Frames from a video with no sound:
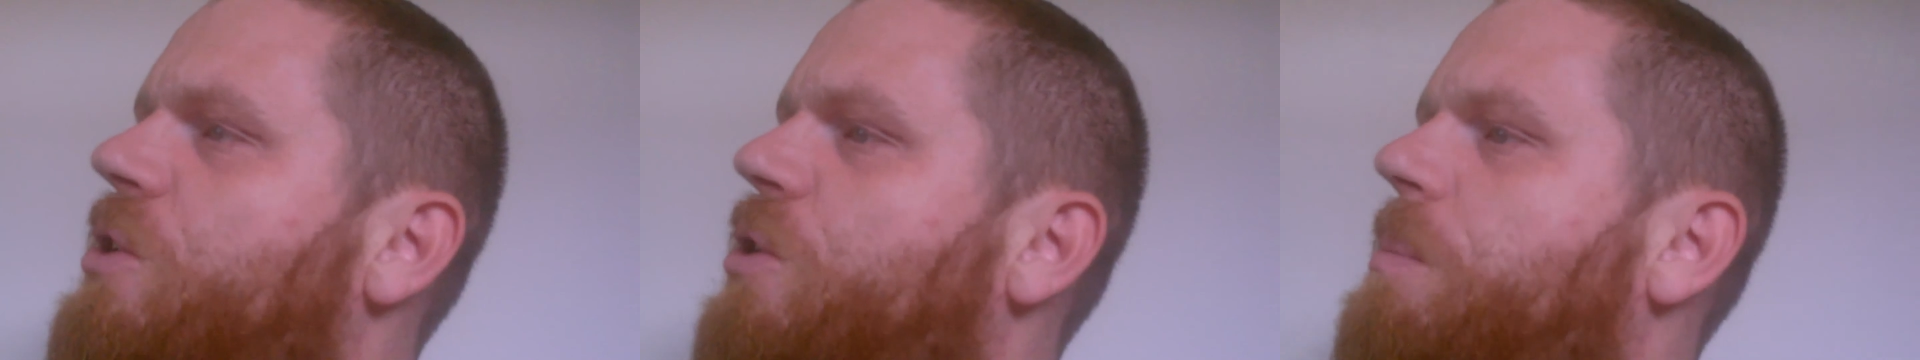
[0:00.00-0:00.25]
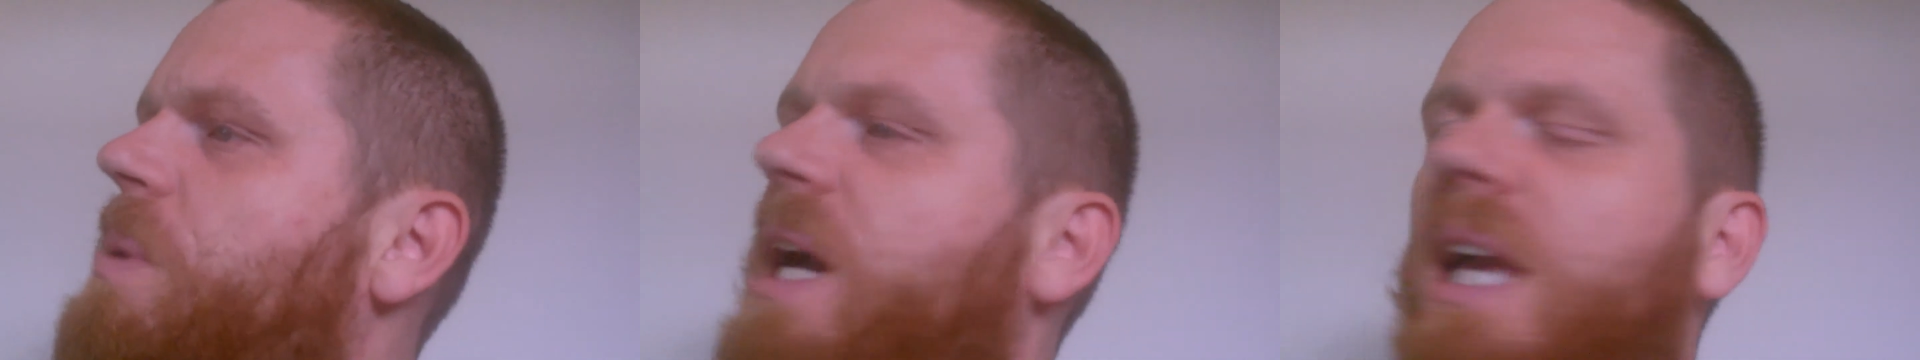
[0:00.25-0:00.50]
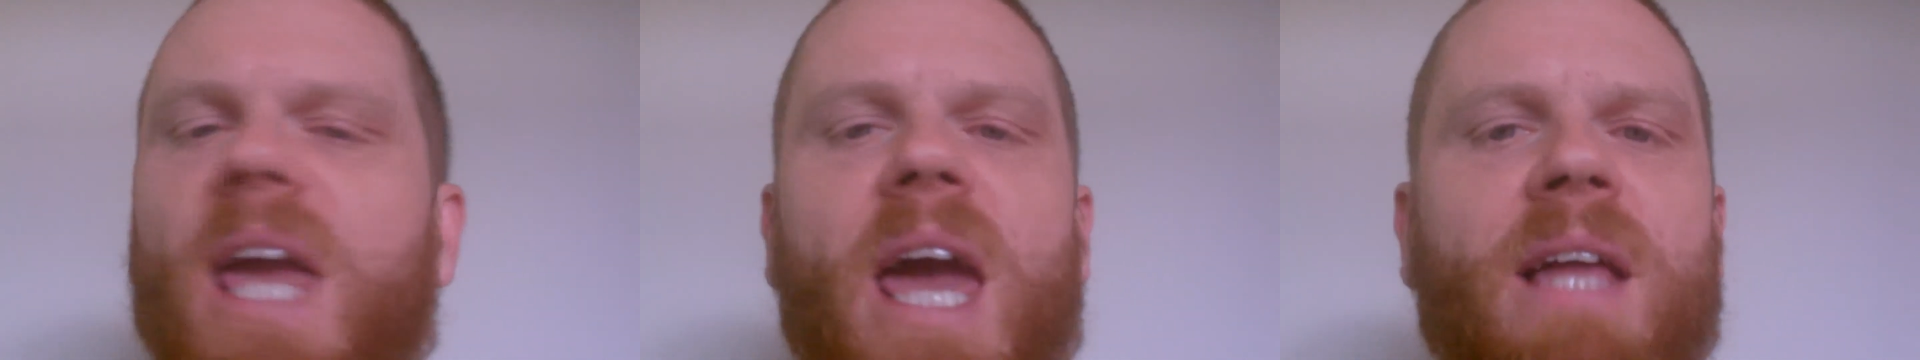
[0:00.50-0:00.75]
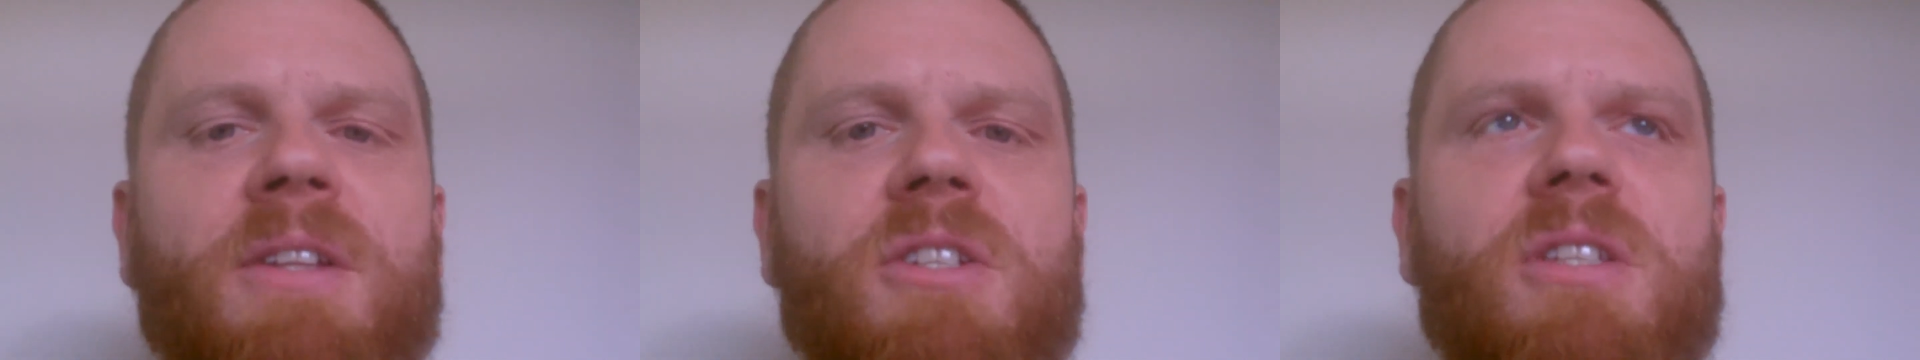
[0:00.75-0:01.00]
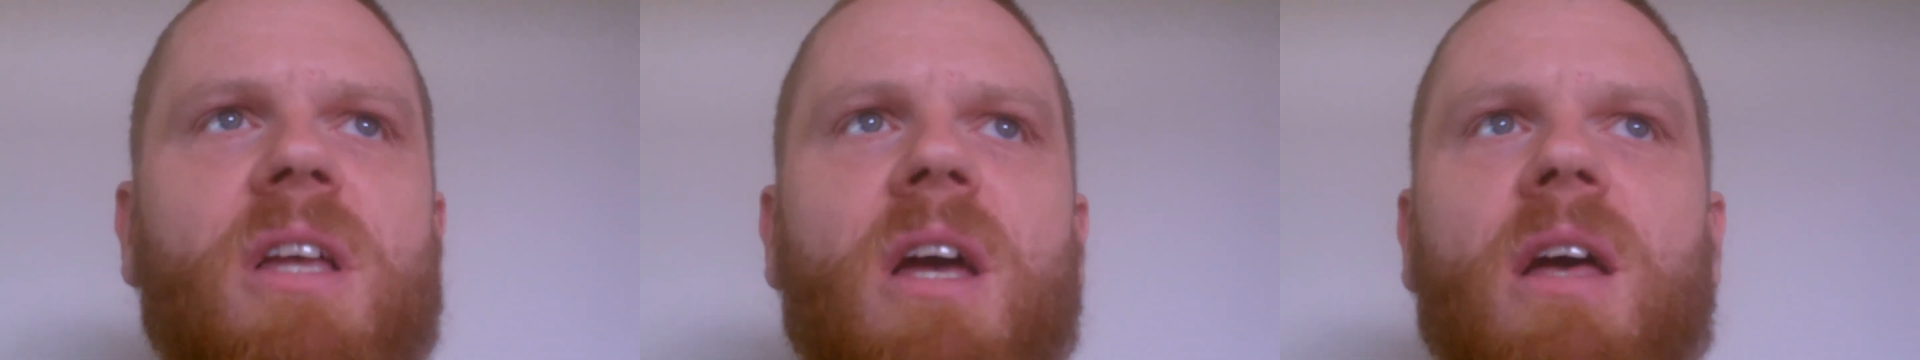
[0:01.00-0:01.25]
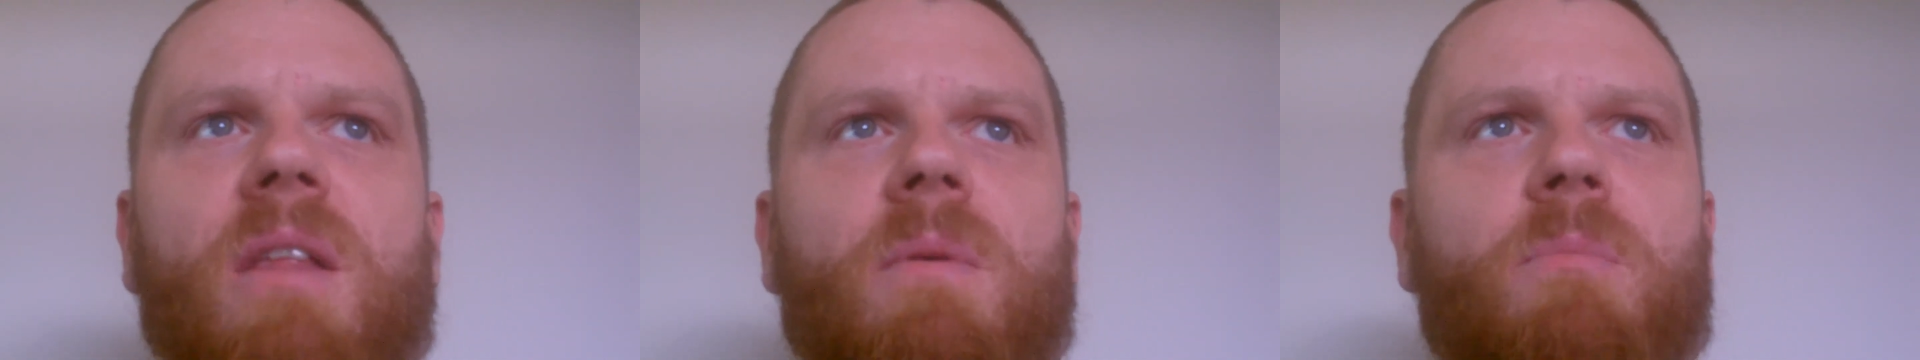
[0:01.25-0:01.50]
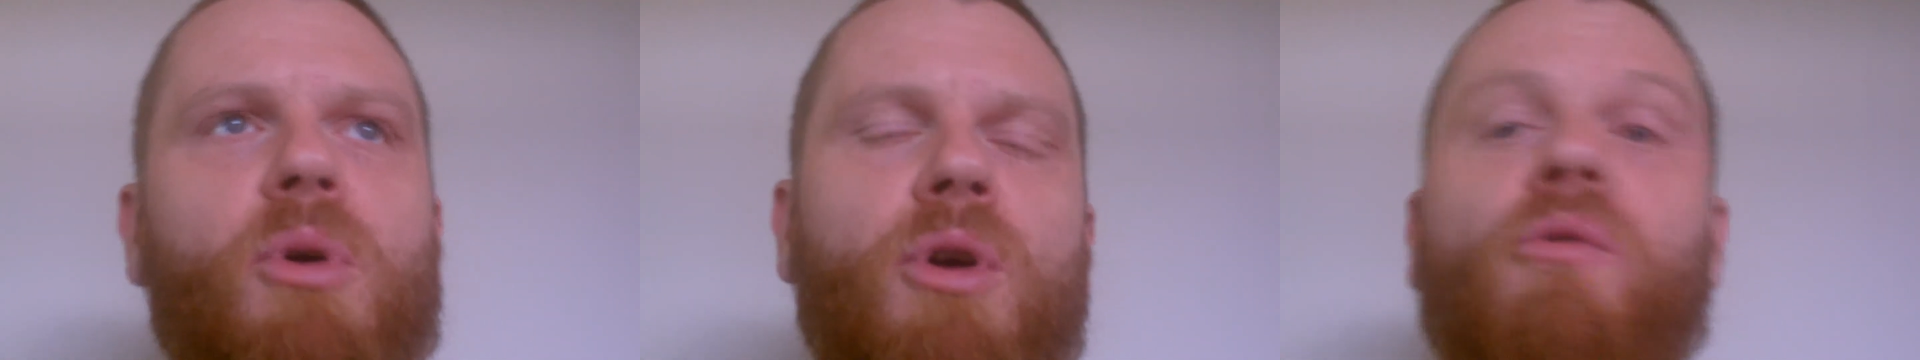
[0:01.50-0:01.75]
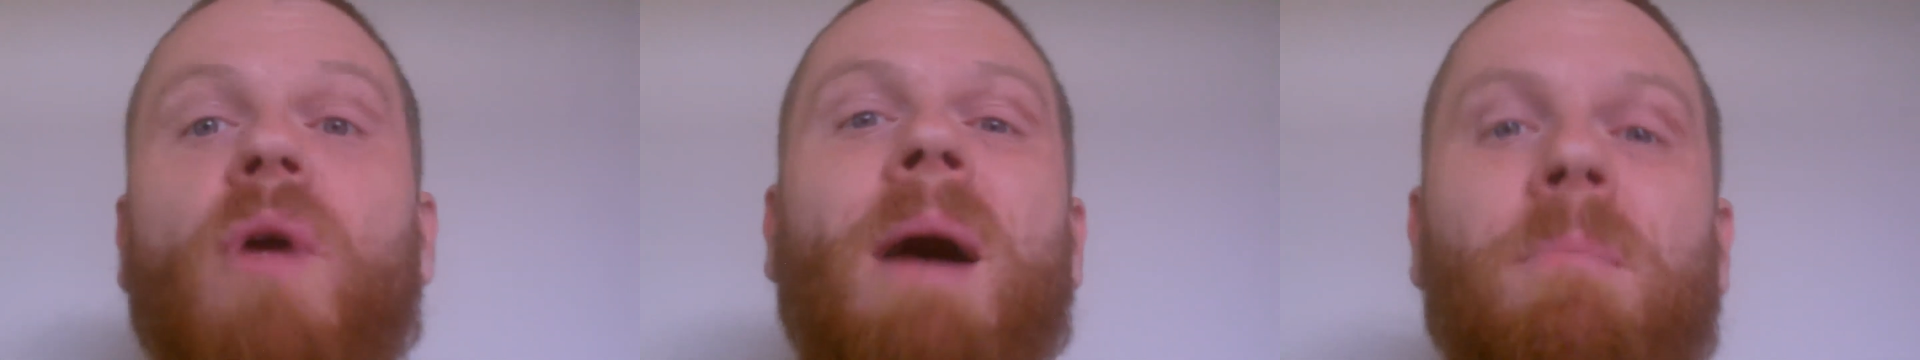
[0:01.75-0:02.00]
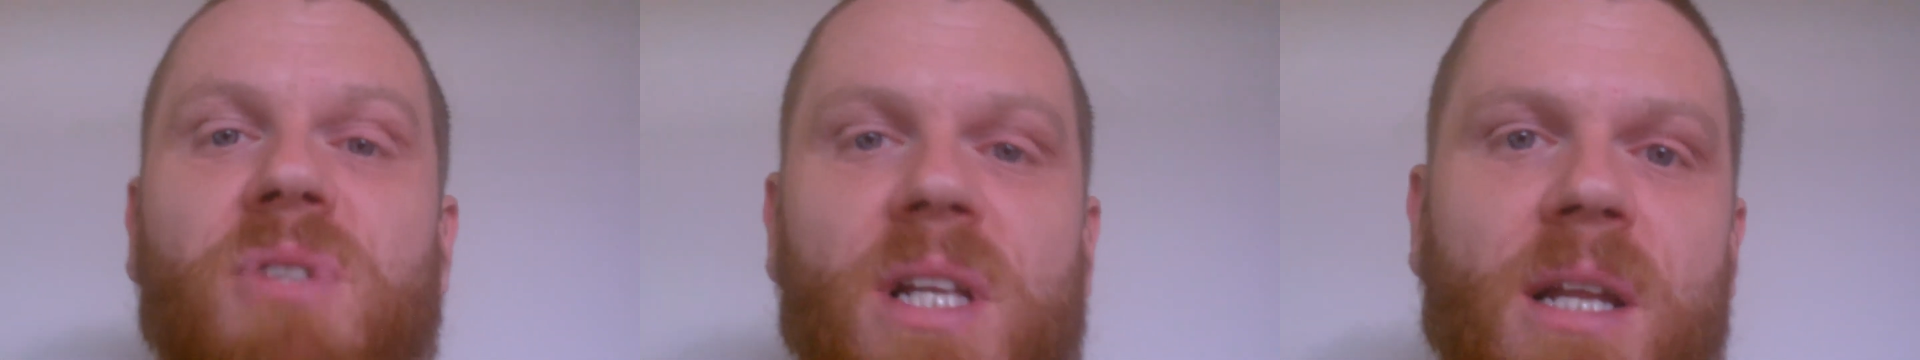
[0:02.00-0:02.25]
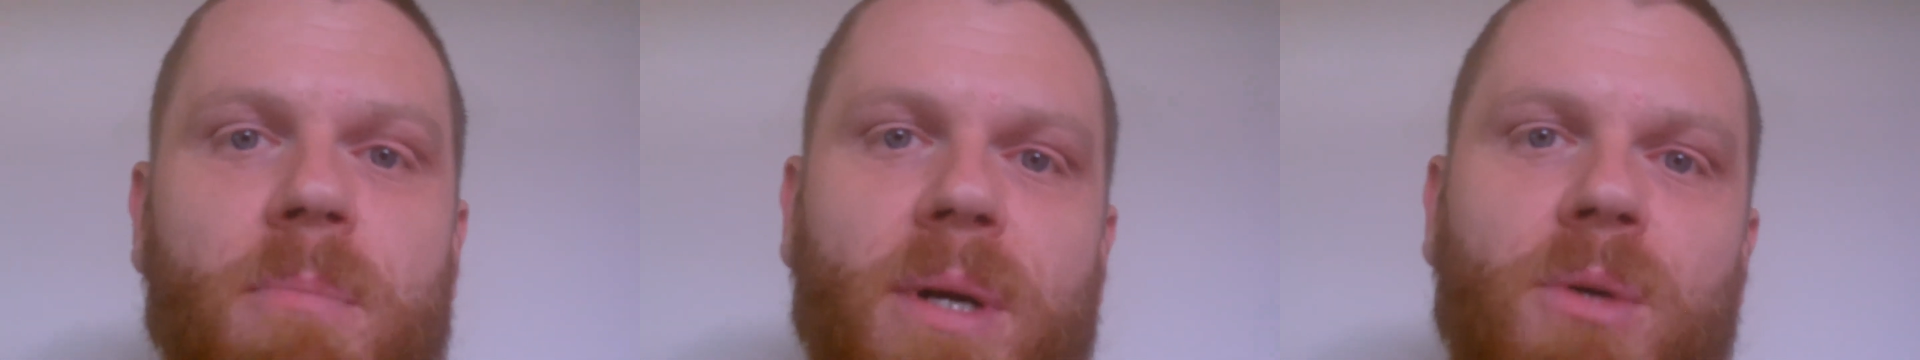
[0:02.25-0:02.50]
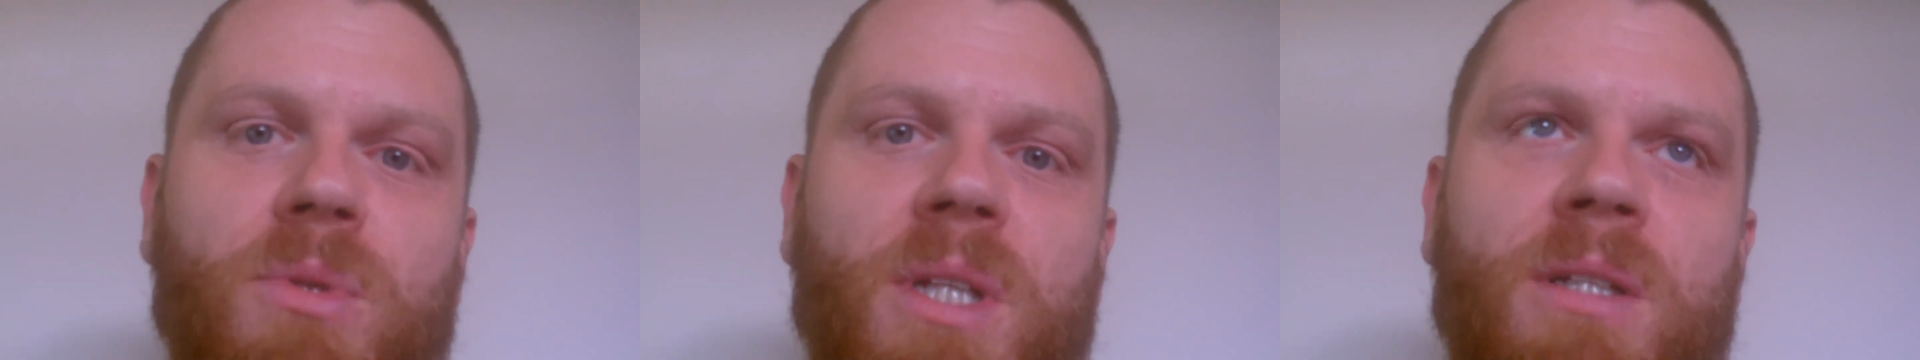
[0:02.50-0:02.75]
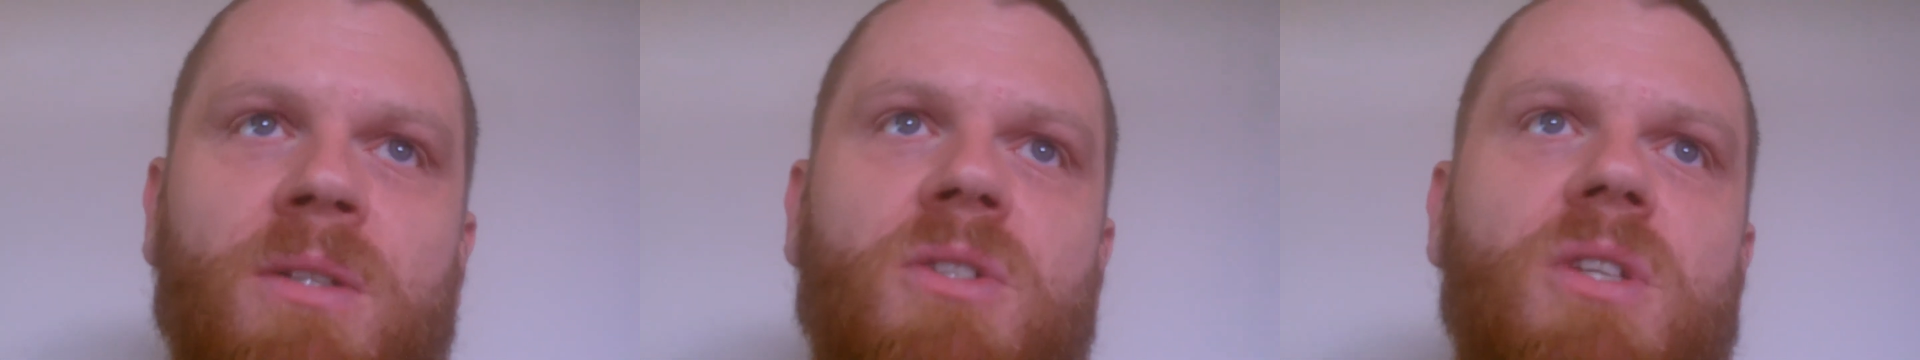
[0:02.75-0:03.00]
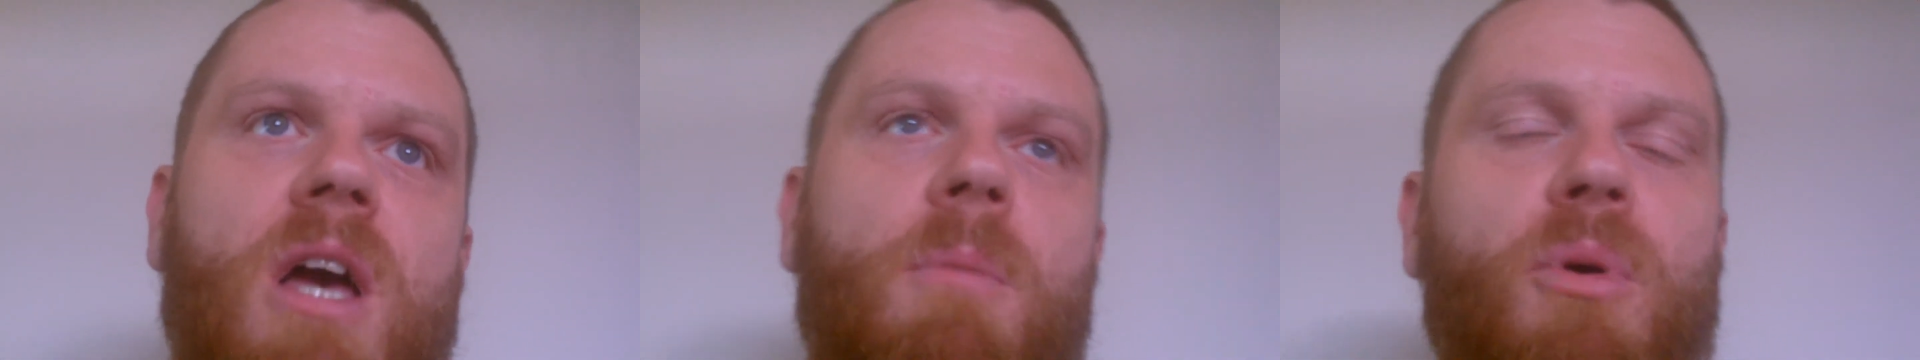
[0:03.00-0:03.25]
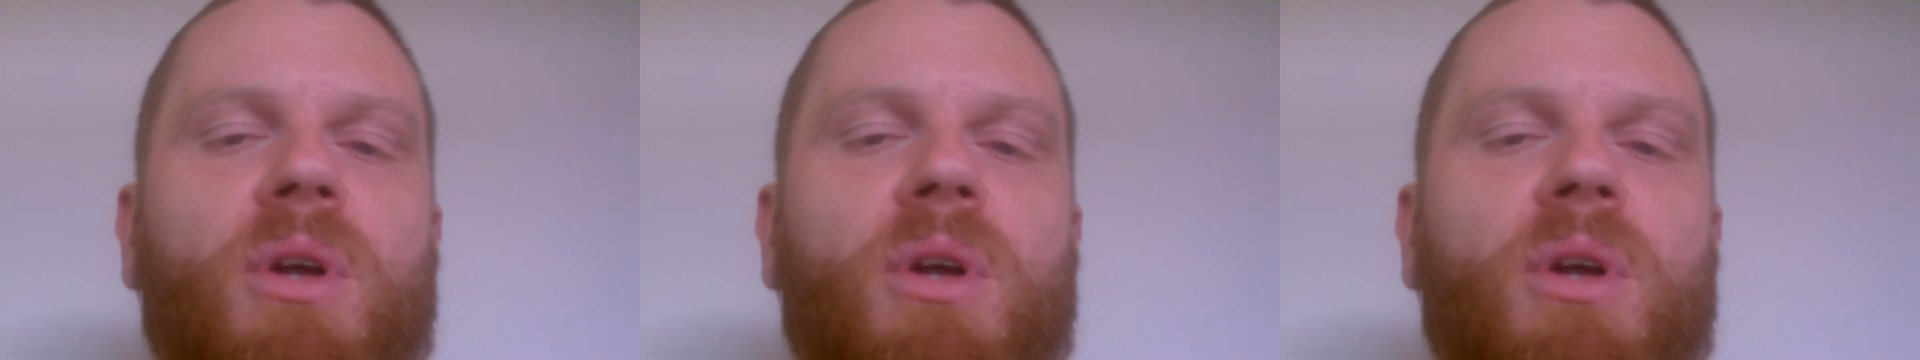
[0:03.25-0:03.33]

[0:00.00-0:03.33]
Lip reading: to be against putting ramps into buildings,